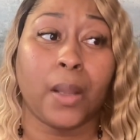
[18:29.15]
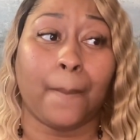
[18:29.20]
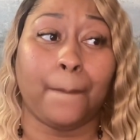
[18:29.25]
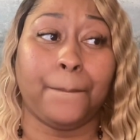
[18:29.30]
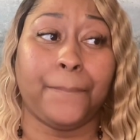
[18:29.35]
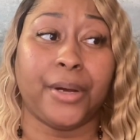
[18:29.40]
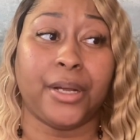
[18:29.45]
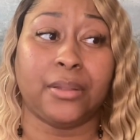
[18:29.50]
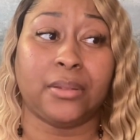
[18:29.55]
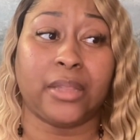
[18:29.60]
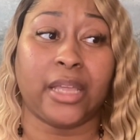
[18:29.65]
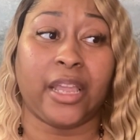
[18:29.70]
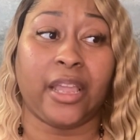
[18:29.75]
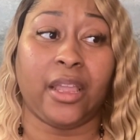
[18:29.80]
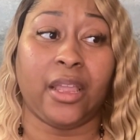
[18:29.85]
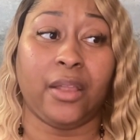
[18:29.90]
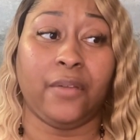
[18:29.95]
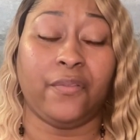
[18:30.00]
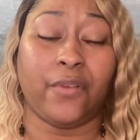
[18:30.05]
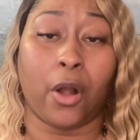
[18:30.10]
but
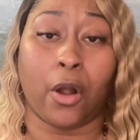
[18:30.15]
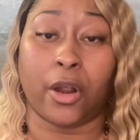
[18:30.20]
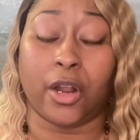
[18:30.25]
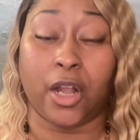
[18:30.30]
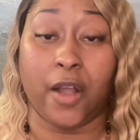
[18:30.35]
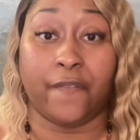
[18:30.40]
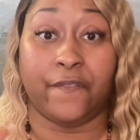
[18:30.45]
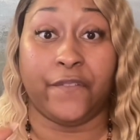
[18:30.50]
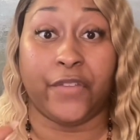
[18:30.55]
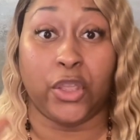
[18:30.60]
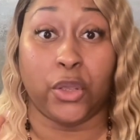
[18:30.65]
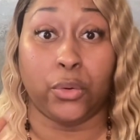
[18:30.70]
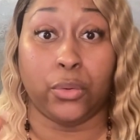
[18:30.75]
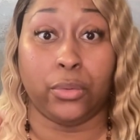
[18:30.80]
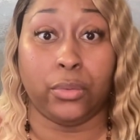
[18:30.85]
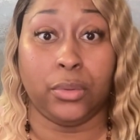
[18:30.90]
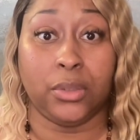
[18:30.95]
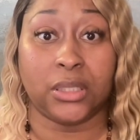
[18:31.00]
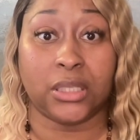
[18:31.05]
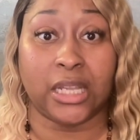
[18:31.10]
they are
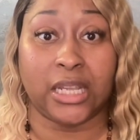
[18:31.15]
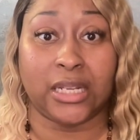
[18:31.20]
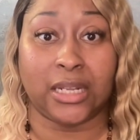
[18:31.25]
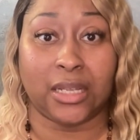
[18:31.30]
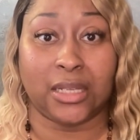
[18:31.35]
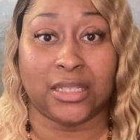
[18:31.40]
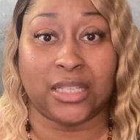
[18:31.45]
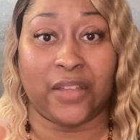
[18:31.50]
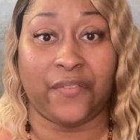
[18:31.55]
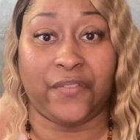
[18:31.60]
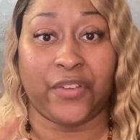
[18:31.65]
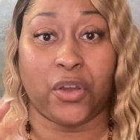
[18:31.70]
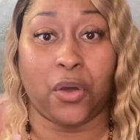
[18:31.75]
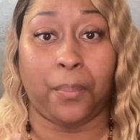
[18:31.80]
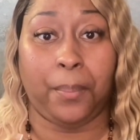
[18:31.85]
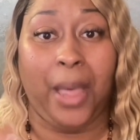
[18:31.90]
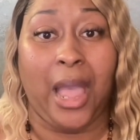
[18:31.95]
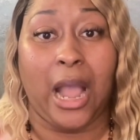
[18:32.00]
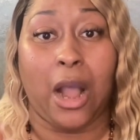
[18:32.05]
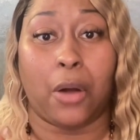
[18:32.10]
confused and because they
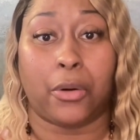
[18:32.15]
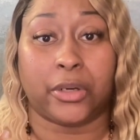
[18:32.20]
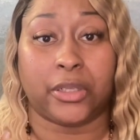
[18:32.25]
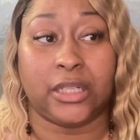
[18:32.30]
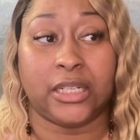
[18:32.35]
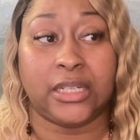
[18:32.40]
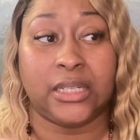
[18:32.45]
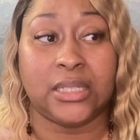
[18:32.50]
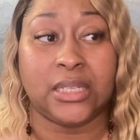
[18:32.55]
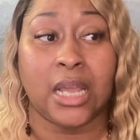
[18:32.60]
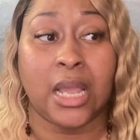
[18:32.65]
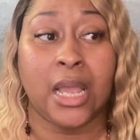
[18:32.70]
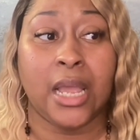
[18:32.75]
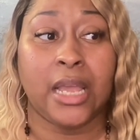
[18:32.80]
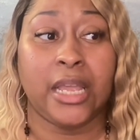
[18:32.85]
feel powerless